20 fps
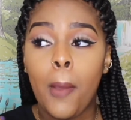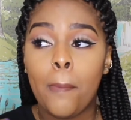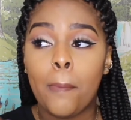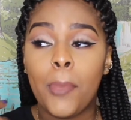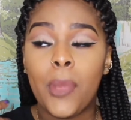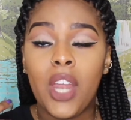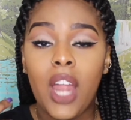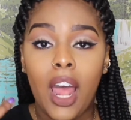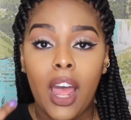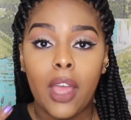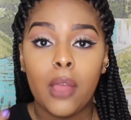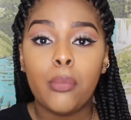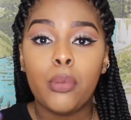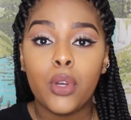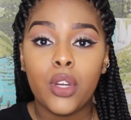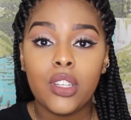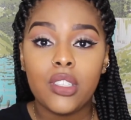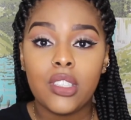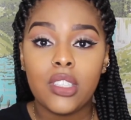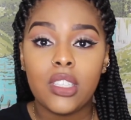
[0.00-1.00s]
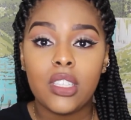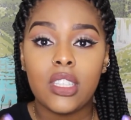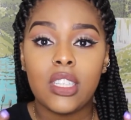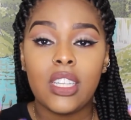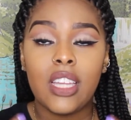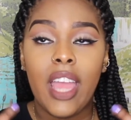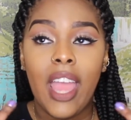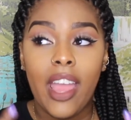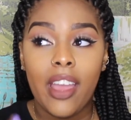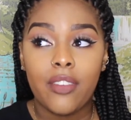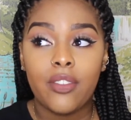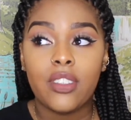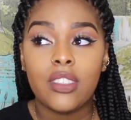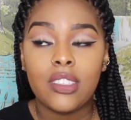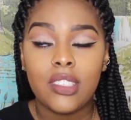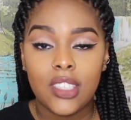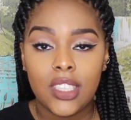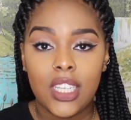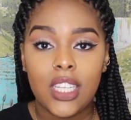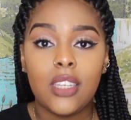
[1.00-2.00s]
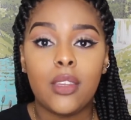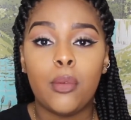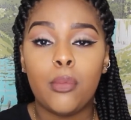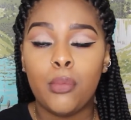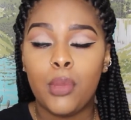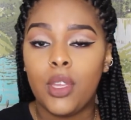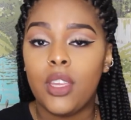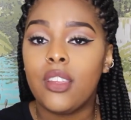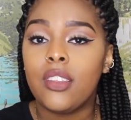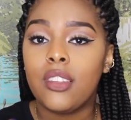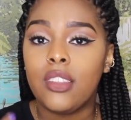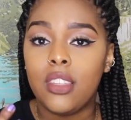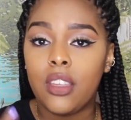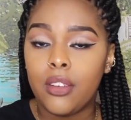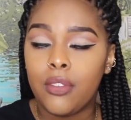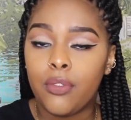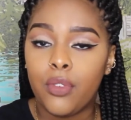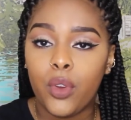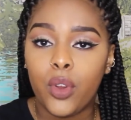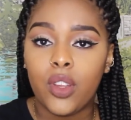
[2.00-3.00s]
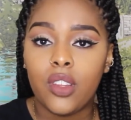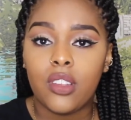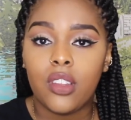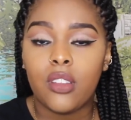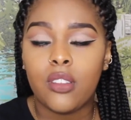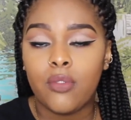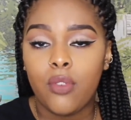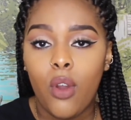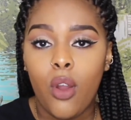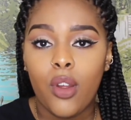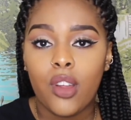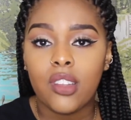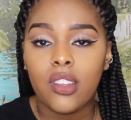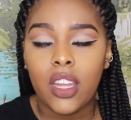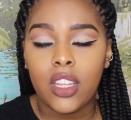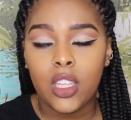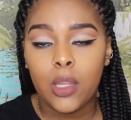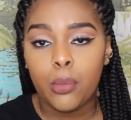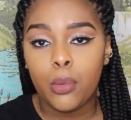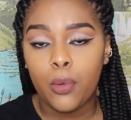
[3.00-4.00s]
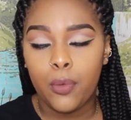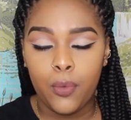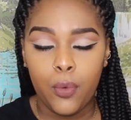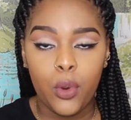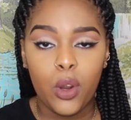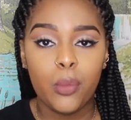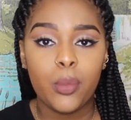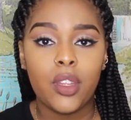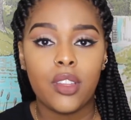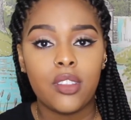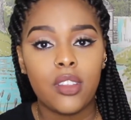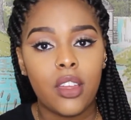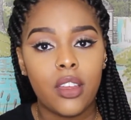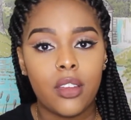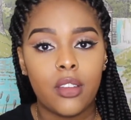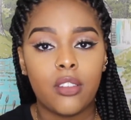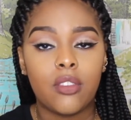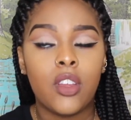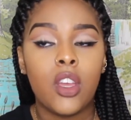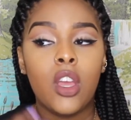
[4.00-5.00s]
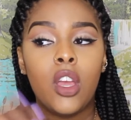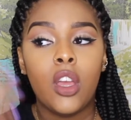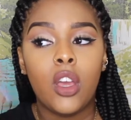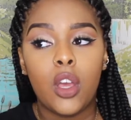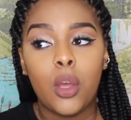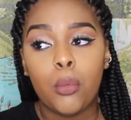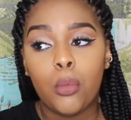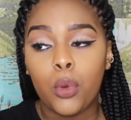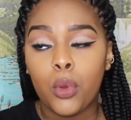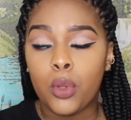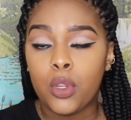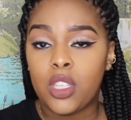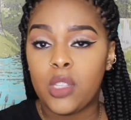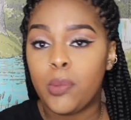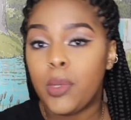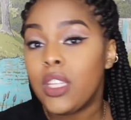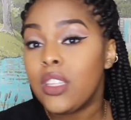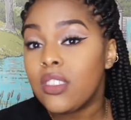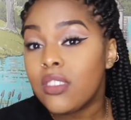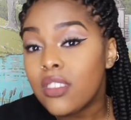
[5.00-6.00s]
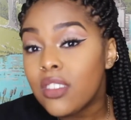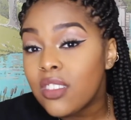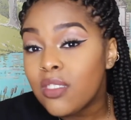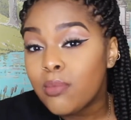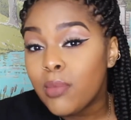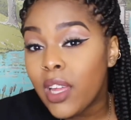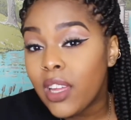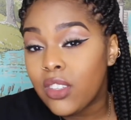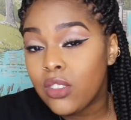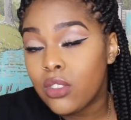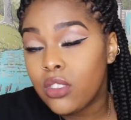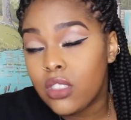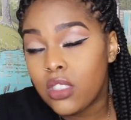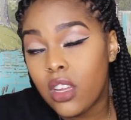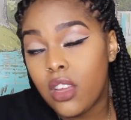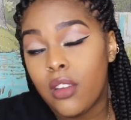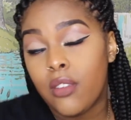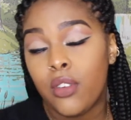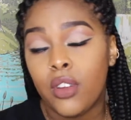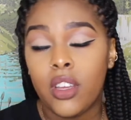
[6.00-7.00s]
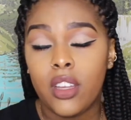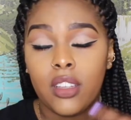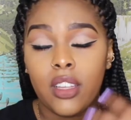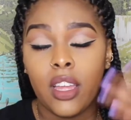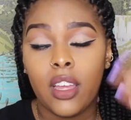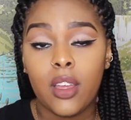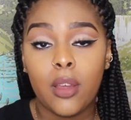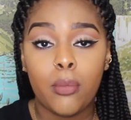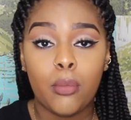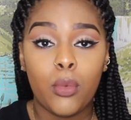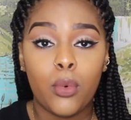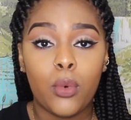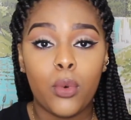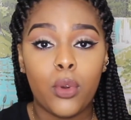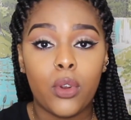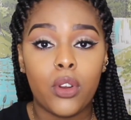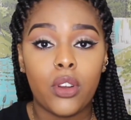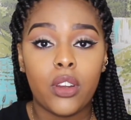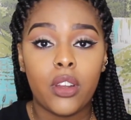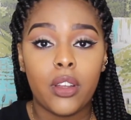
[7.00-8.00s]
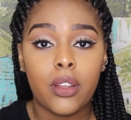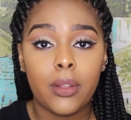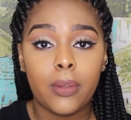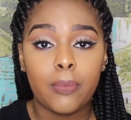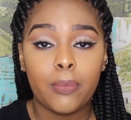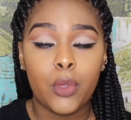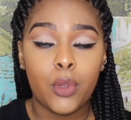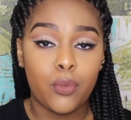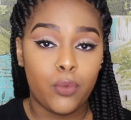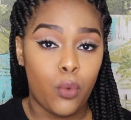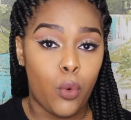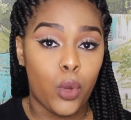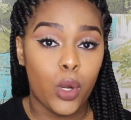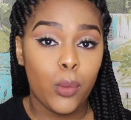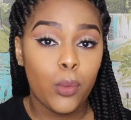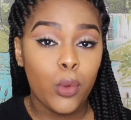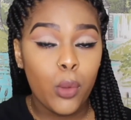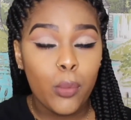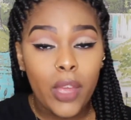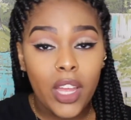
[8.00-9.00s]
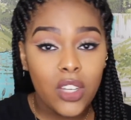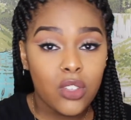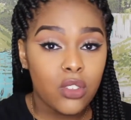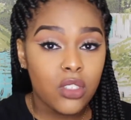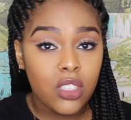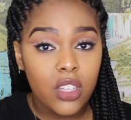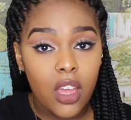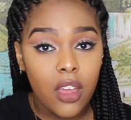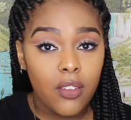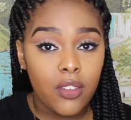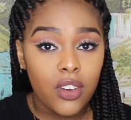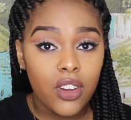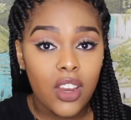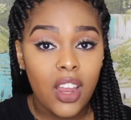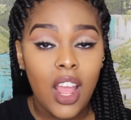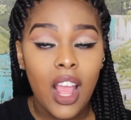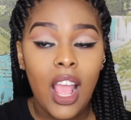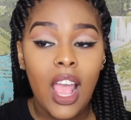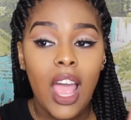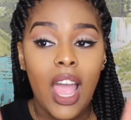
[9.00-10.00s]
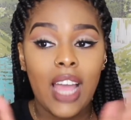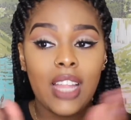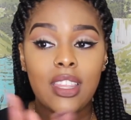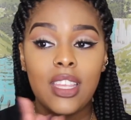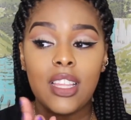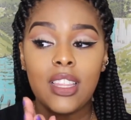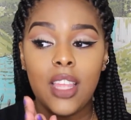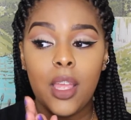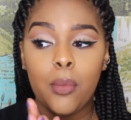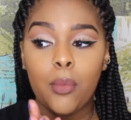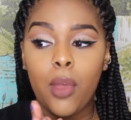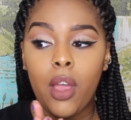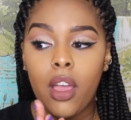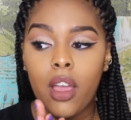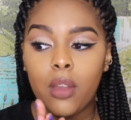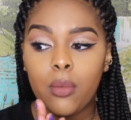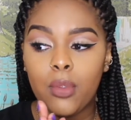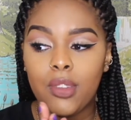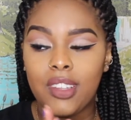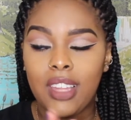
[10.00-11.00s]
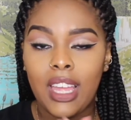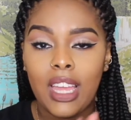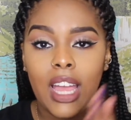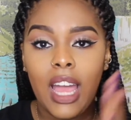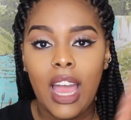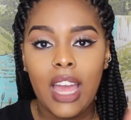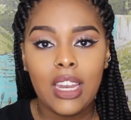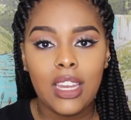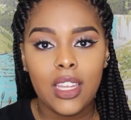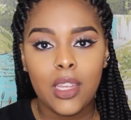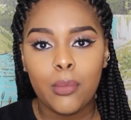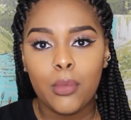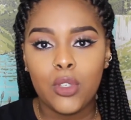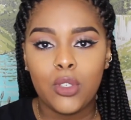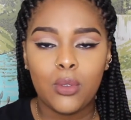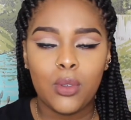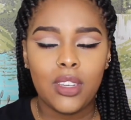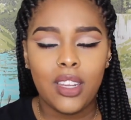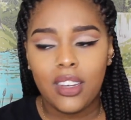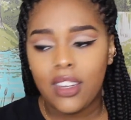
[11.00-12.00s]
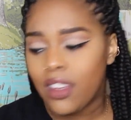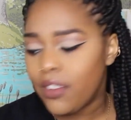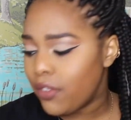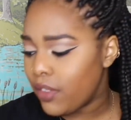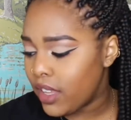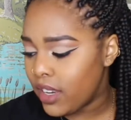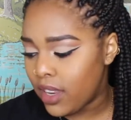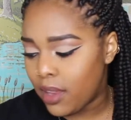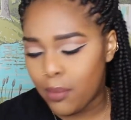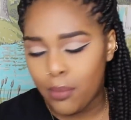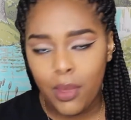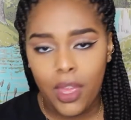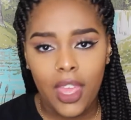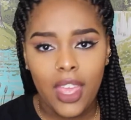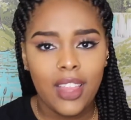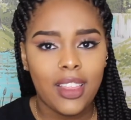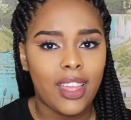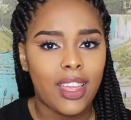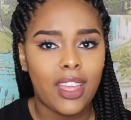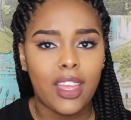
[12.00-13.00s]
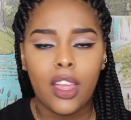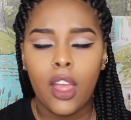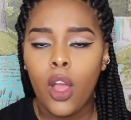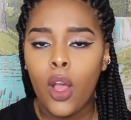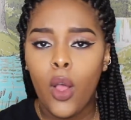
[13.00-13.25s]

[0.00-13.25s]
but I personally haven't seen a big difference as far as like the performance of a more expensive mattress cover and like a more affordable mattress cover. I think that mine was like kind of in between. I definitely didn't pay like